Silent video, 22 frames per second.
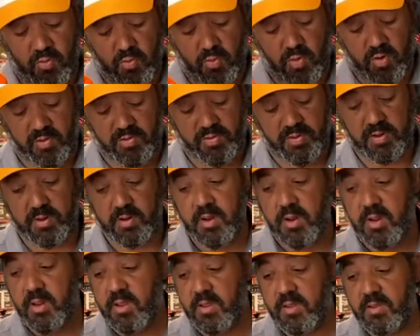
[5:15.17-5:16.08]
worth it.
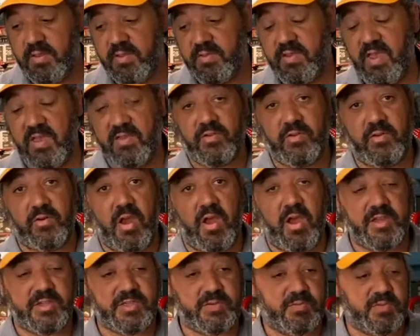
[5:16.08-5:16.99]
These guys do an
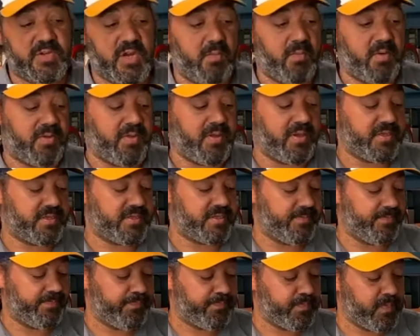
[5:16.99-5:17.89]
awesome job with this.
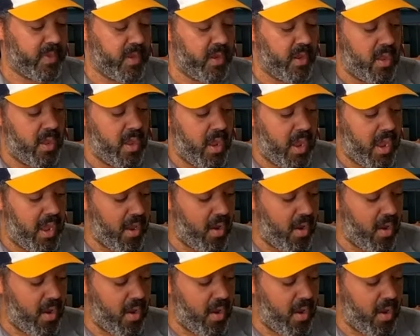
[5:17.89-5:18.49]
I